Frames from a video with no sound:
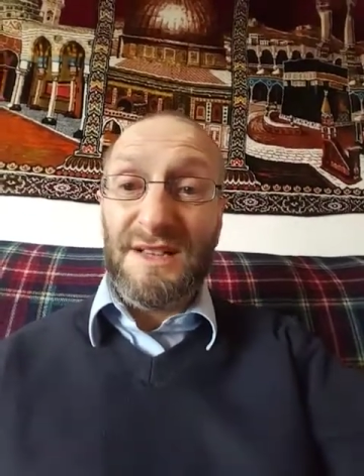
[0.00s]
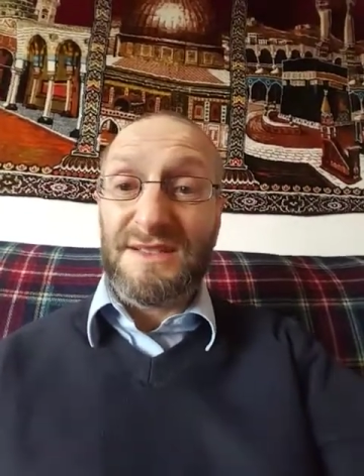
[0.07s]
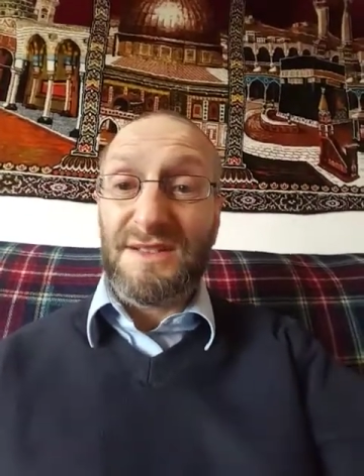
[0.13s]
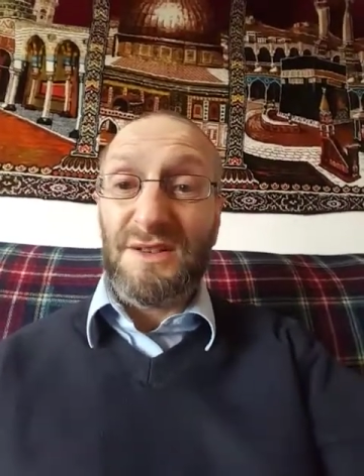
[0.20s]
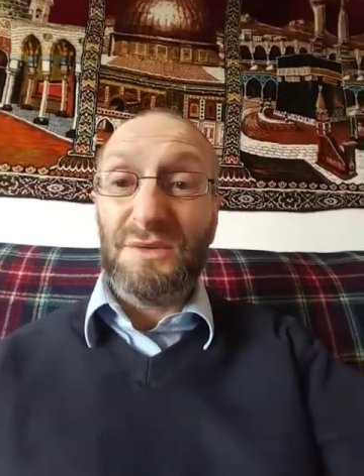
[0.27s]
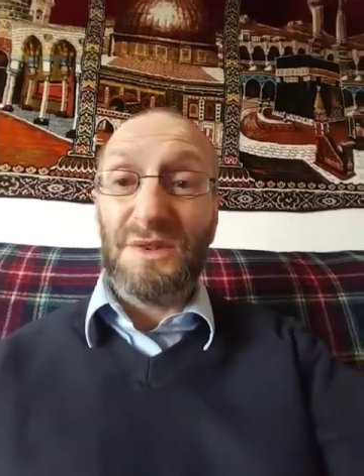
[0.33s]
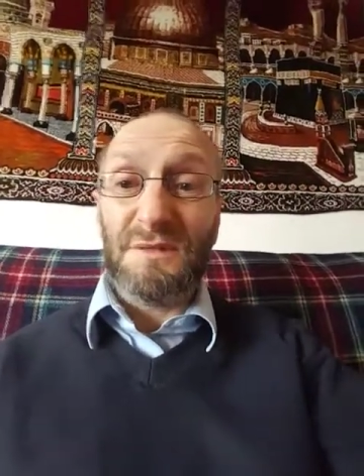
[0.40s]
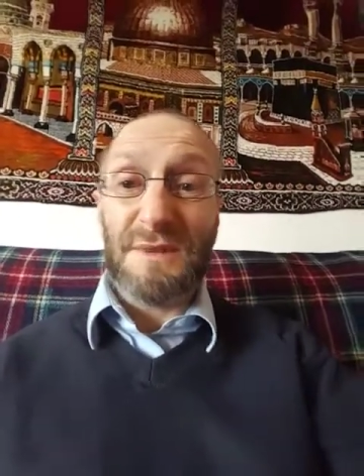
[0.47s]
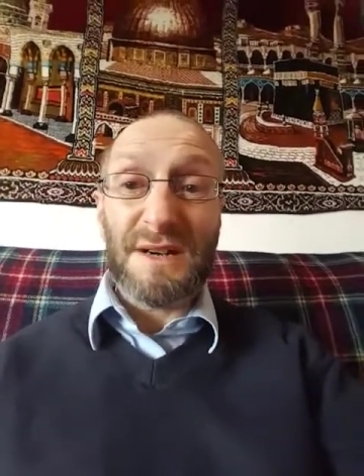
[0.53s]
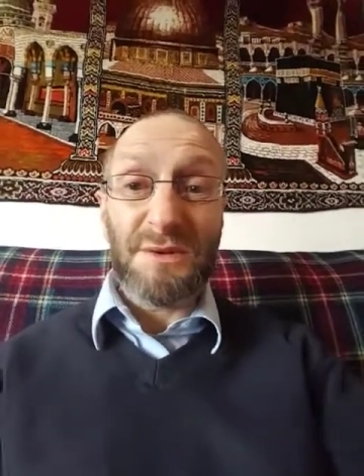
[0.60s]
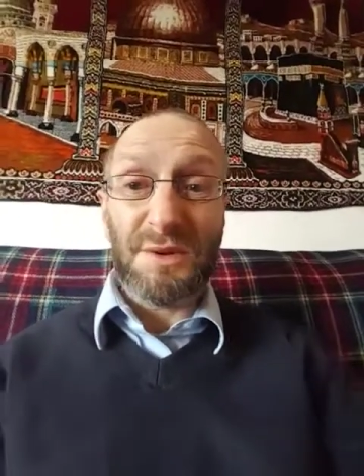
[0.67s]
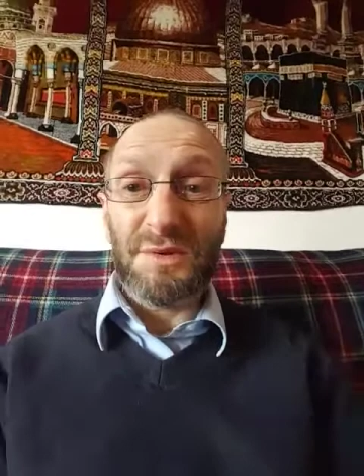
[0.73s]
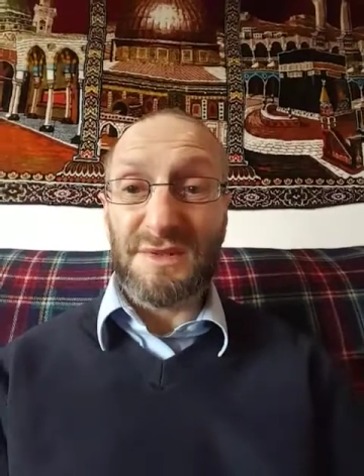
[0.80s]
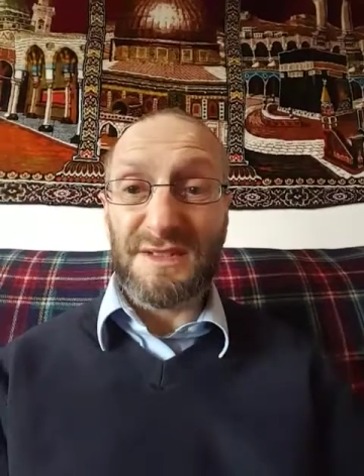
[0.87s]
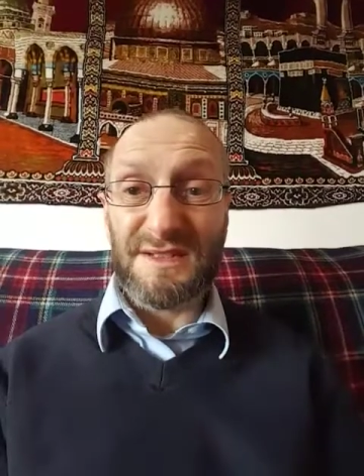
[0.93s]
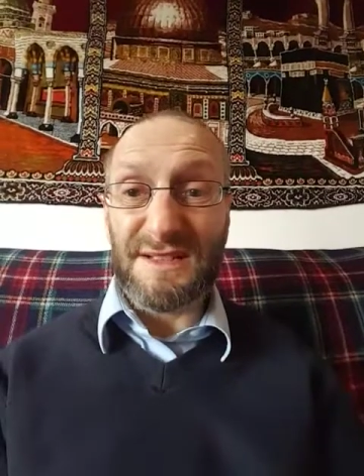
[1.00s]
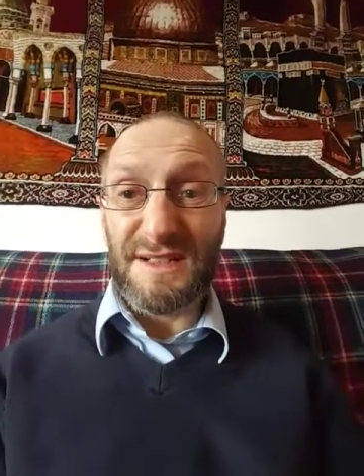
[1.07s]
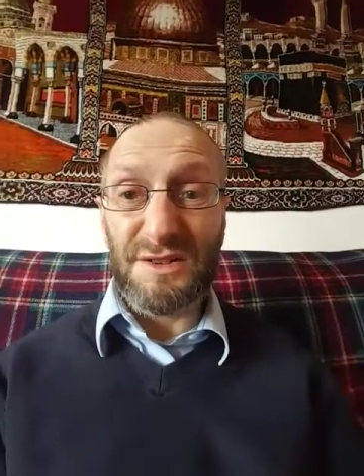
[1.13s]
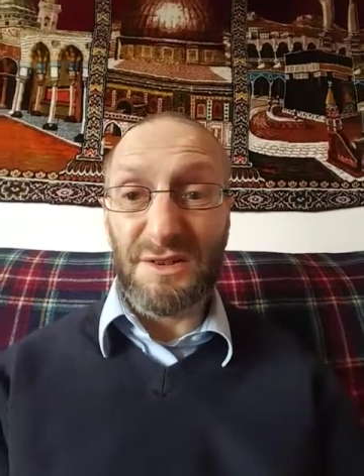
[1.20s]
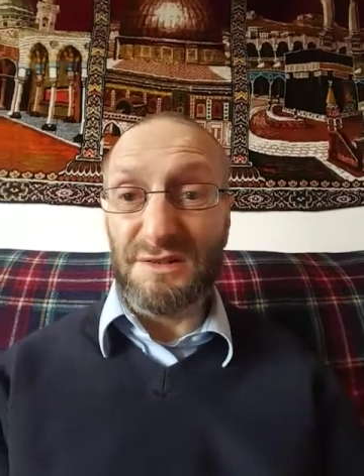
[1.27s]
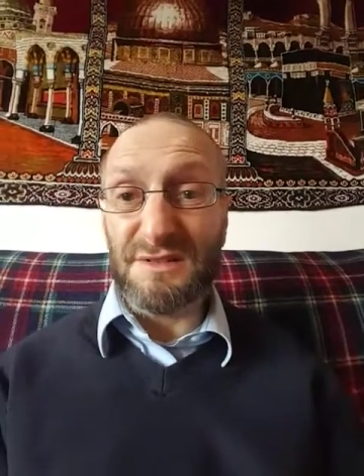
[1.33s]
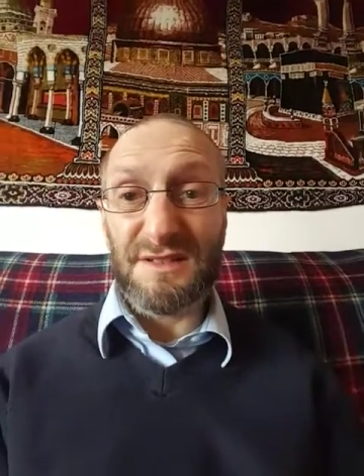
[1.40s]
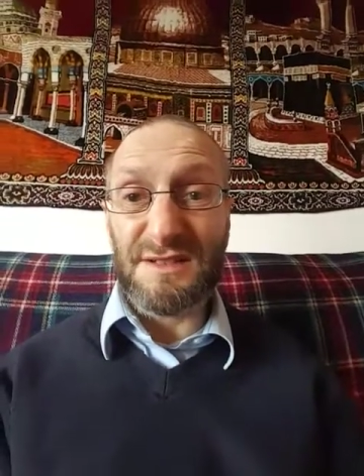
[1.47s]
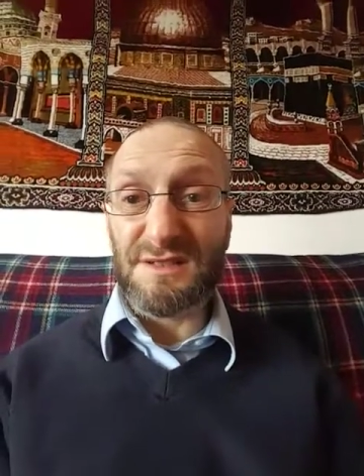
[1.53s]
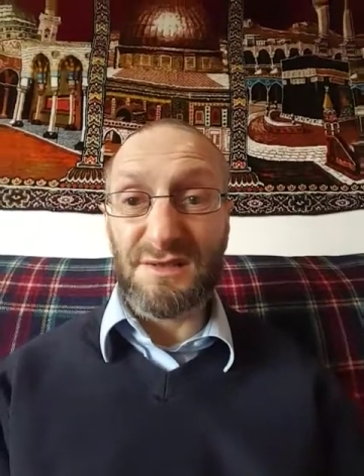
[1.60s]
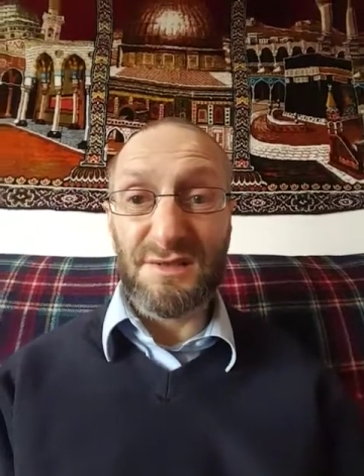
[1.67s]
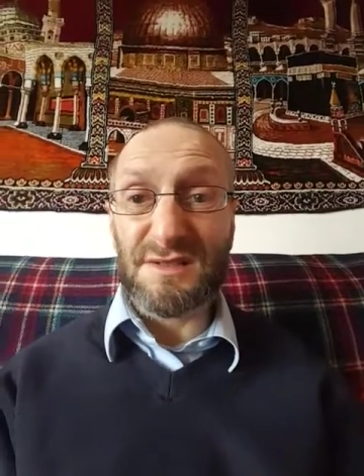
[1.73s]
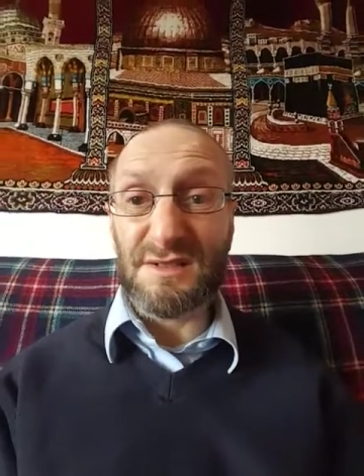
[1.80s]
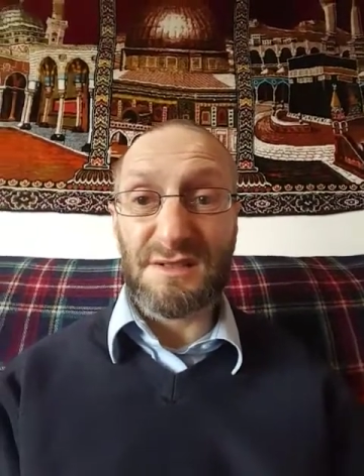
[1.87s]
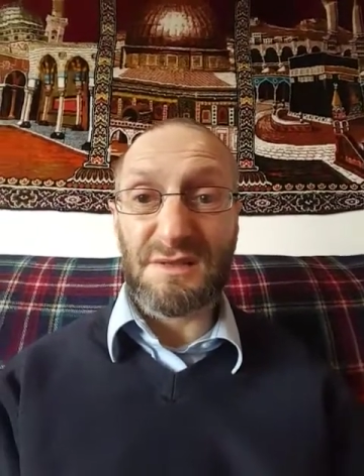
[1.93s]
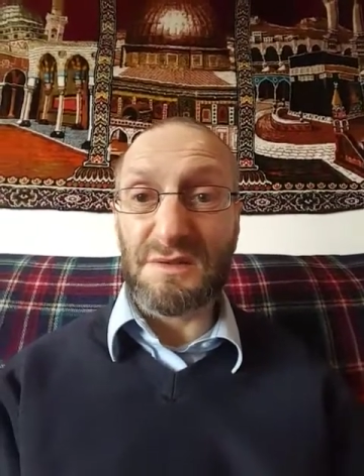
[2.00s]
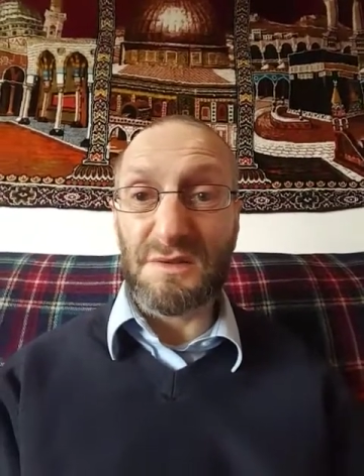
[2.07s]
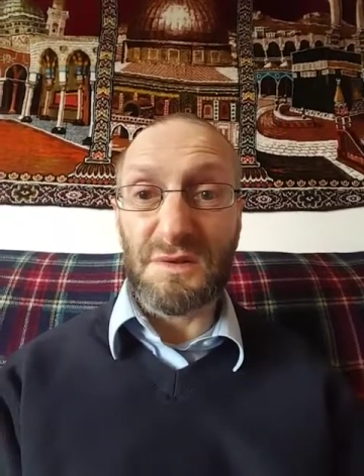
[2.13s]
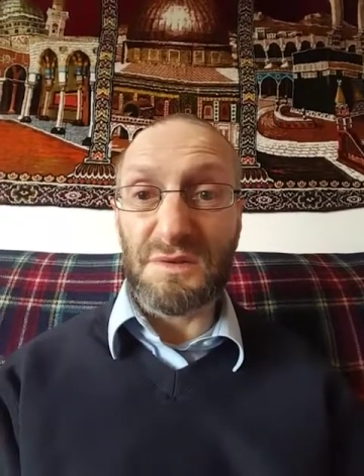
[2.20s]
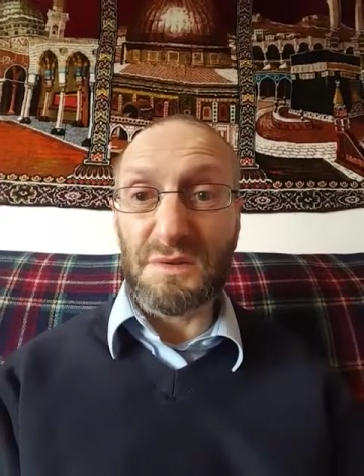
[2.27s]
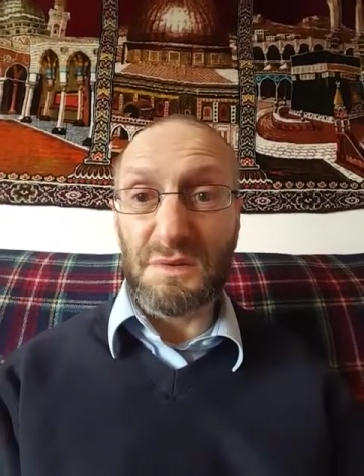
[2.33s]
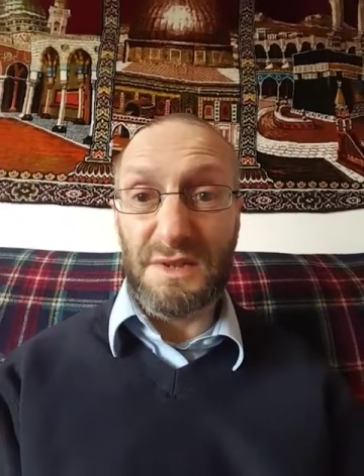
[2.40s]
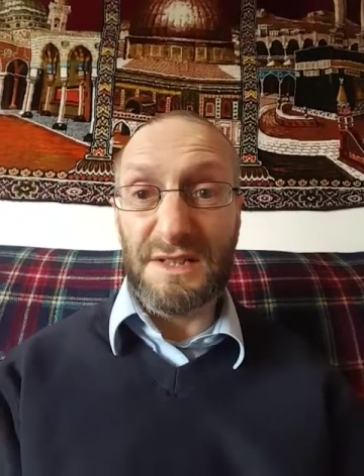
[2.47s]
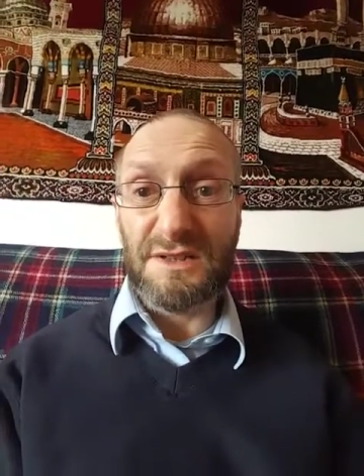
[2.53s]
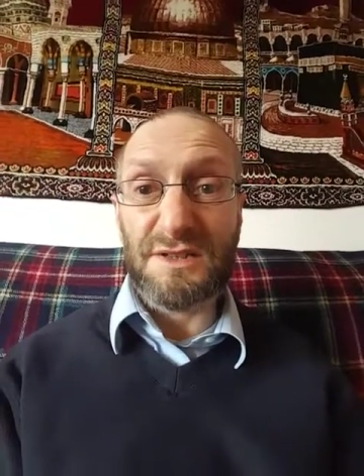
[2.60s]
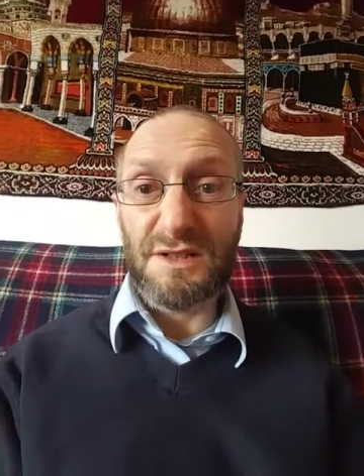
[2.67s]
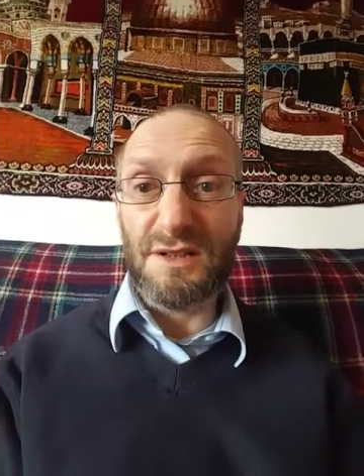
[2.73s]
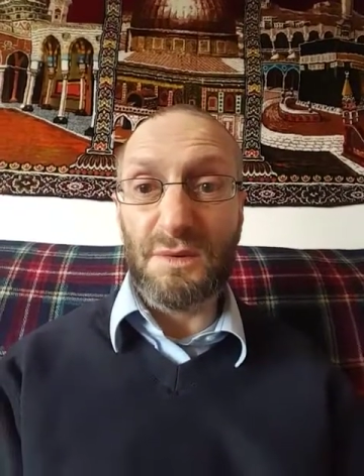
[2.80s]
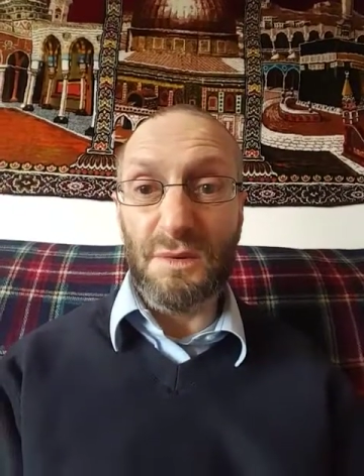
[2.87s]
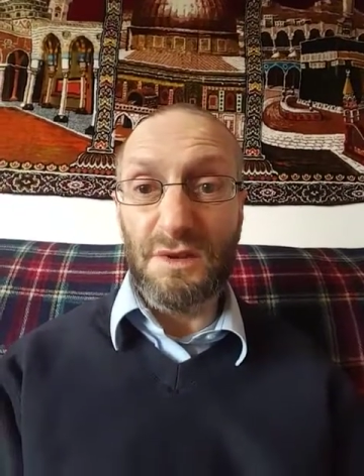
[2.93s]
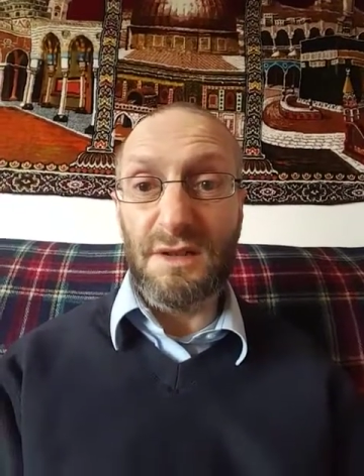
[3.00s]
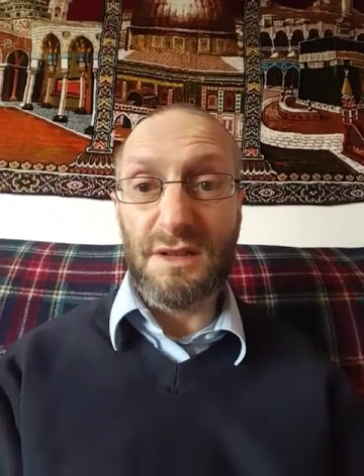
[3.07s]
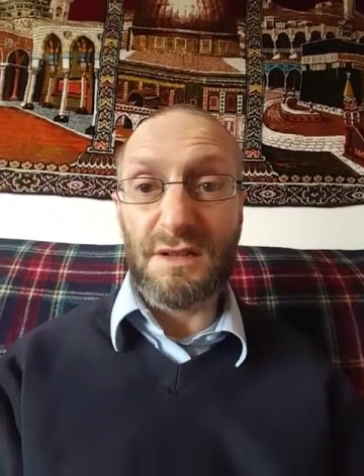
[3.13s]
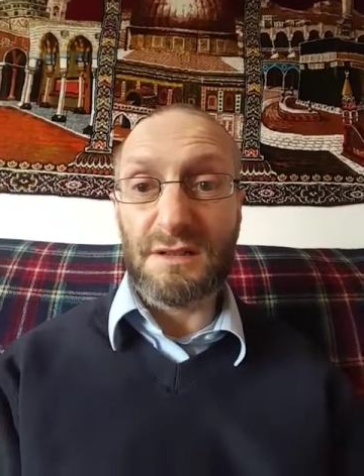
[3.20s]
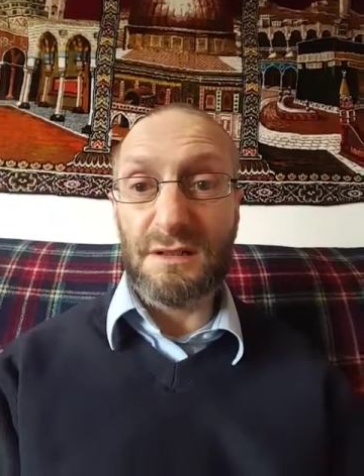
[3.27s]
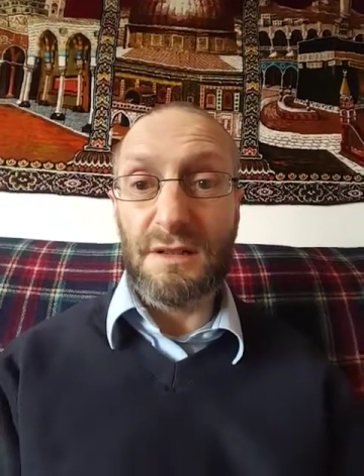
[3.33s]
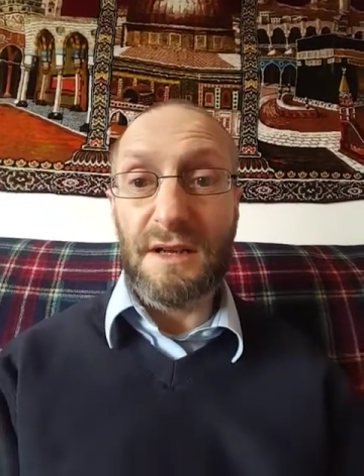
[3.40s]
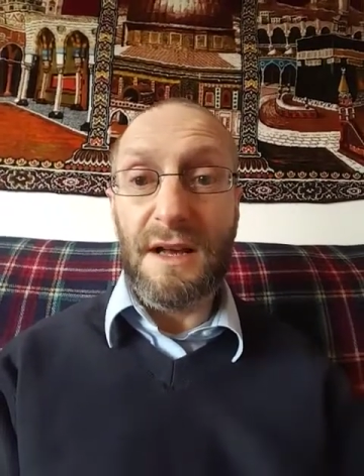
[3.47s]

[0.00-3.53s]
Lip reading: so one of my rules is I don't discuss religion at work.